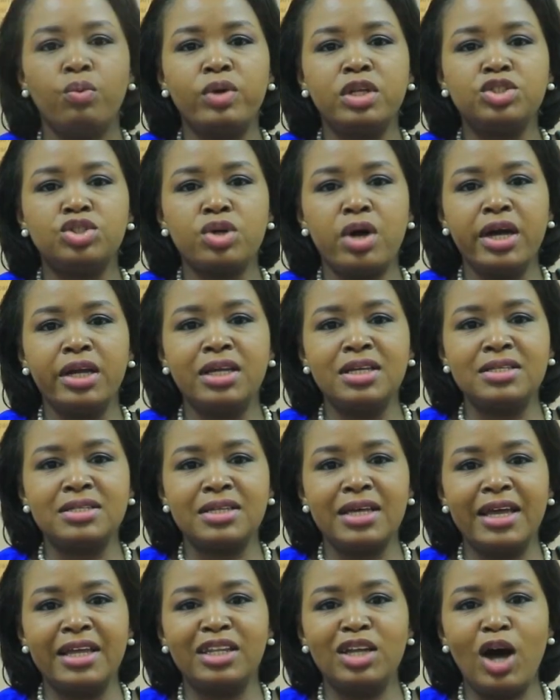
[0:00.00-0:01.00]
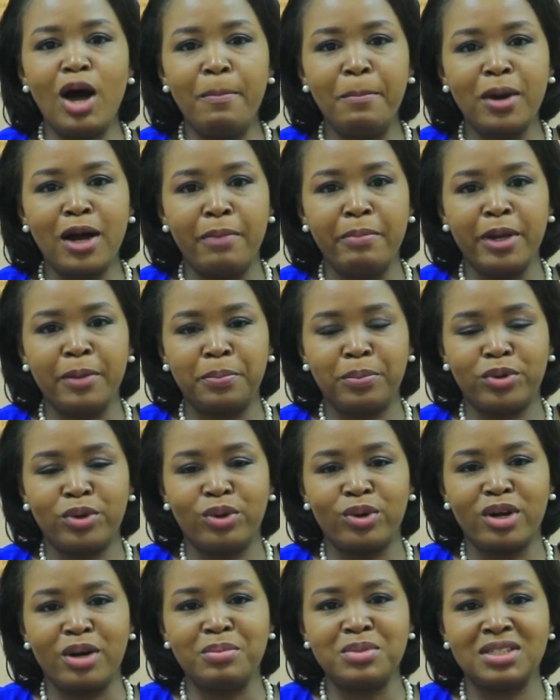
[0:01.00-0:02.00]
will join us in upcoming
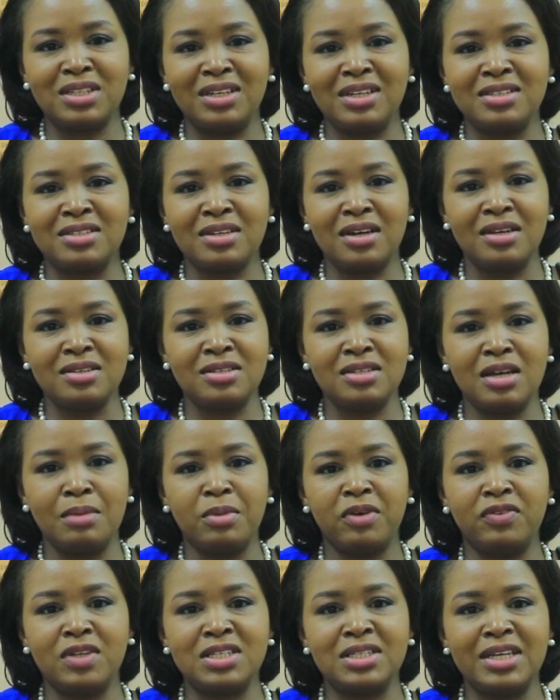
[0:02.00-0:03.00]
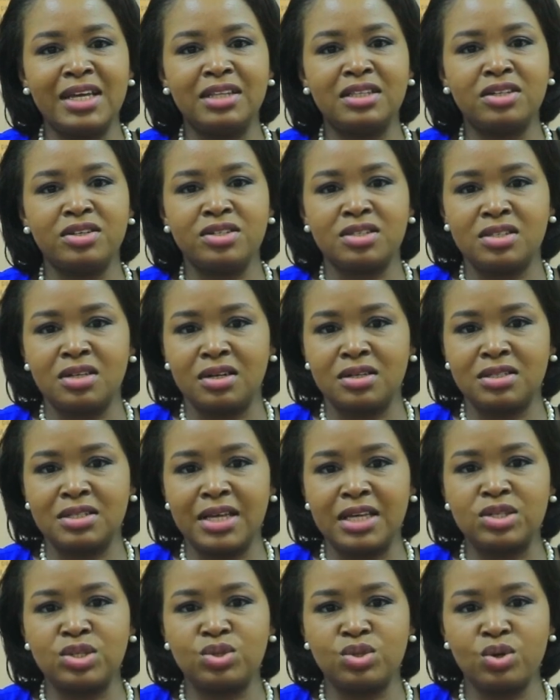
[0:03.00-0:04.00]
programs to discuss some of the center's
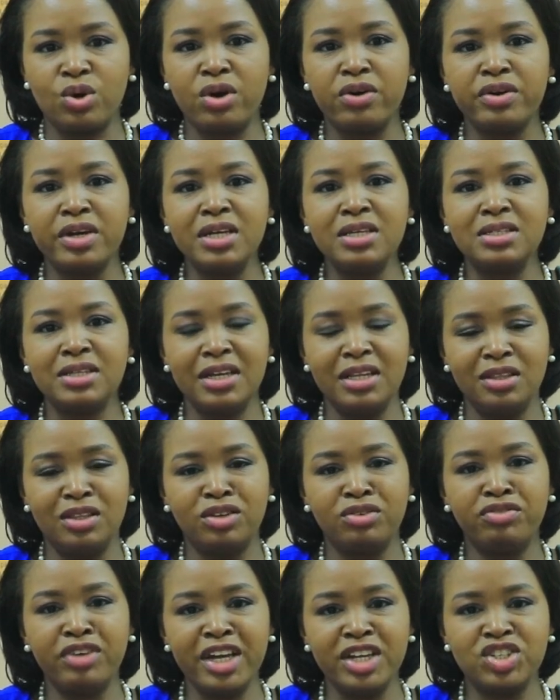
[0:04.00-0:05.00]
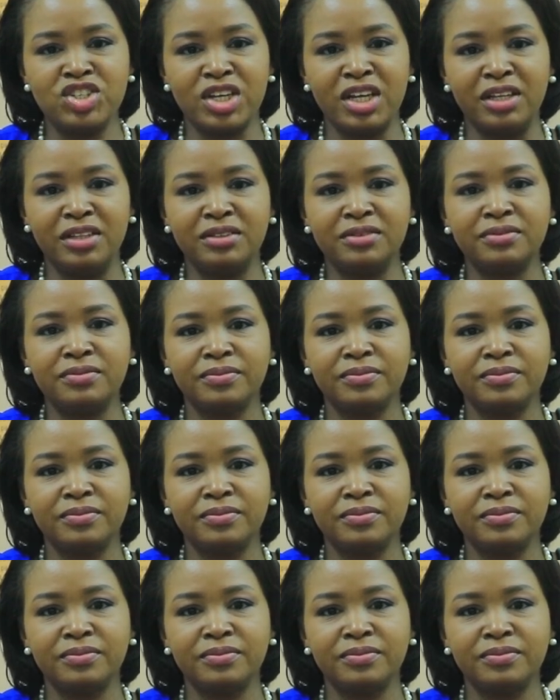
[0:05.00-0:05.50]
success stories in the region.